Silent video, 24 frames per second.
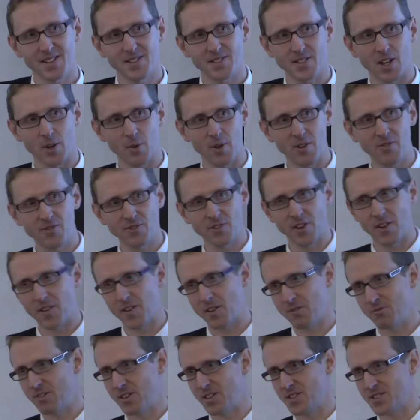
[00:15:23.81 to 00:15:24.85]
So even though
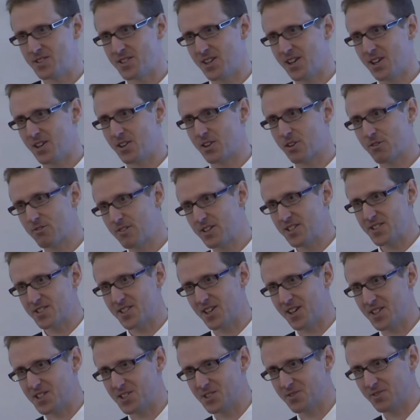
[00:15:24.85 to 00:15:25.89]
they redesigned three
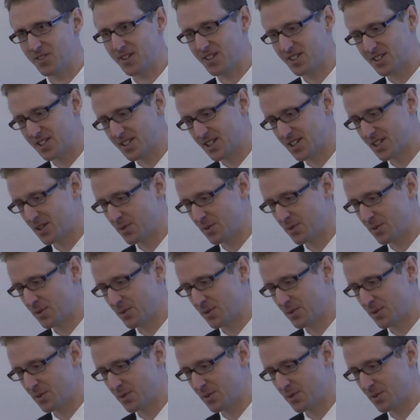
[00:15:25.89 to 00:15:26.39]
sides of it,